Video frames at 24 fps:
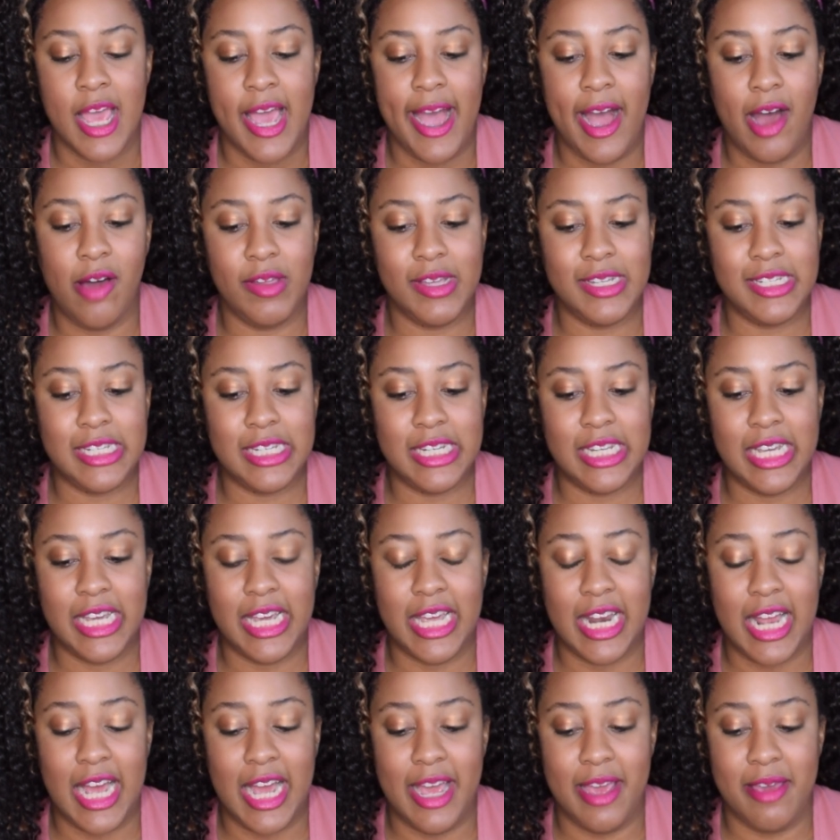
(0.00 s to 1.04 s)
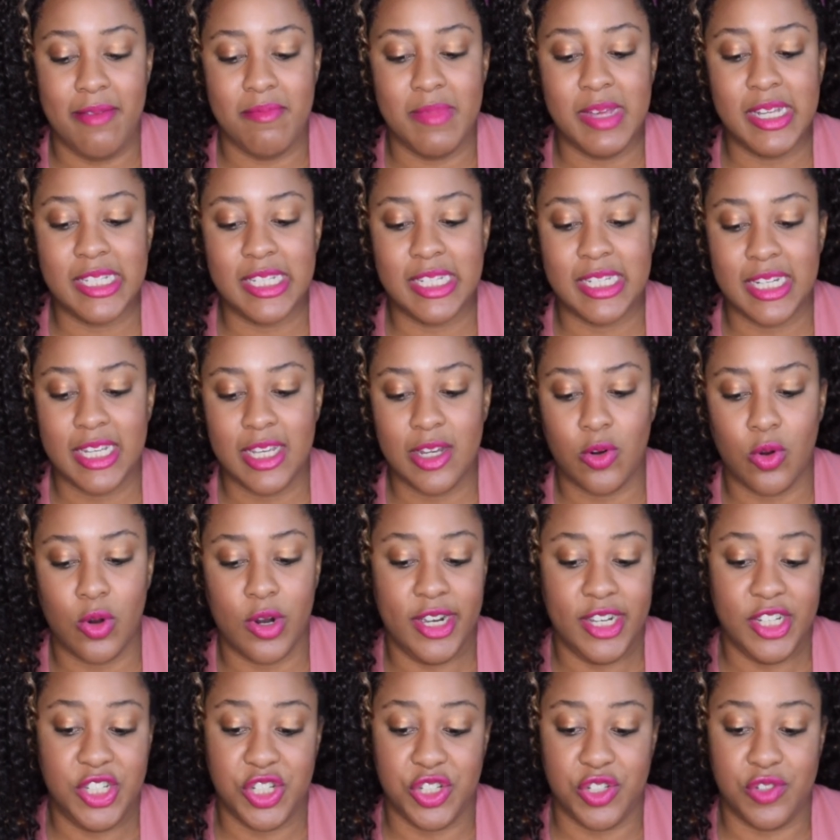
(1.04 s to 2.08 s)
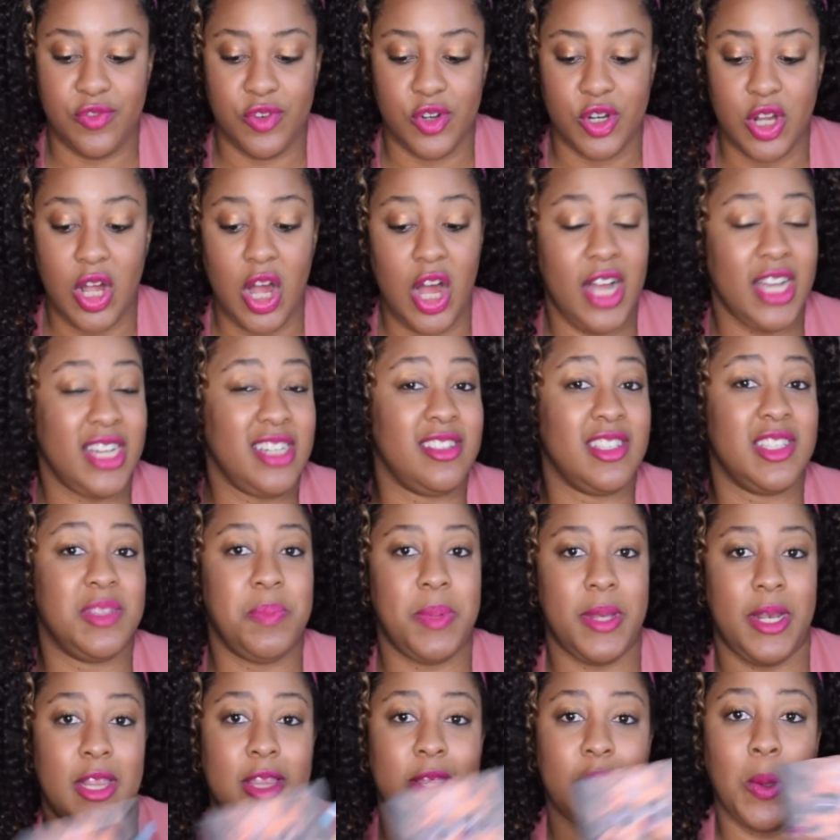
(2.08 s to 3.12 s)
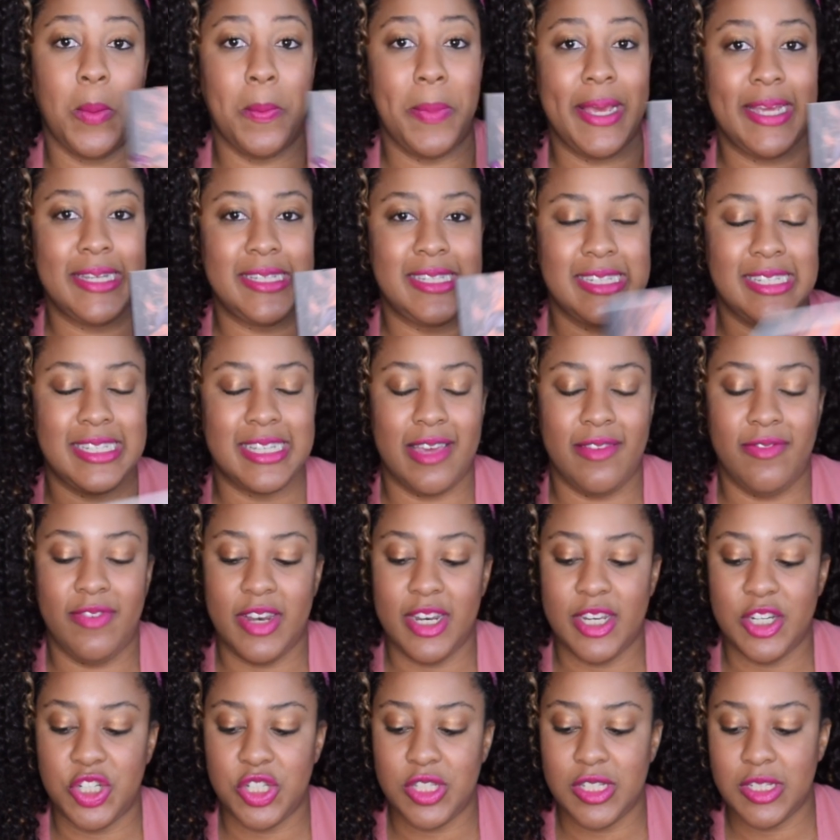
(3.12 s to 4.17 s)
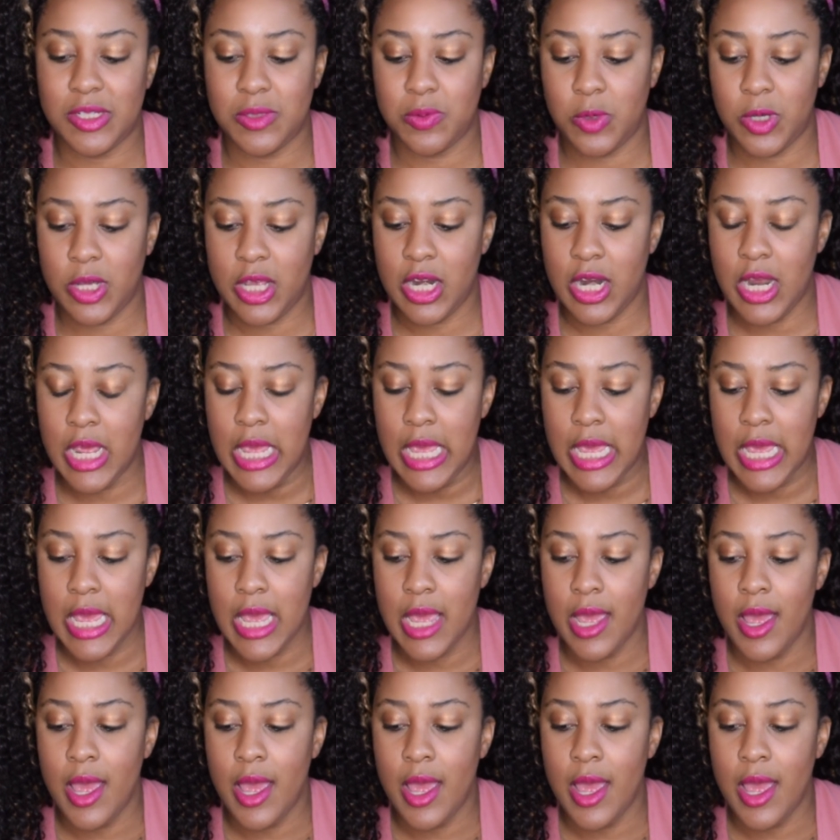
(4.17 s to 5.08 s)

I missed it, or I just forgot, because it's been a little bit since I finished this one.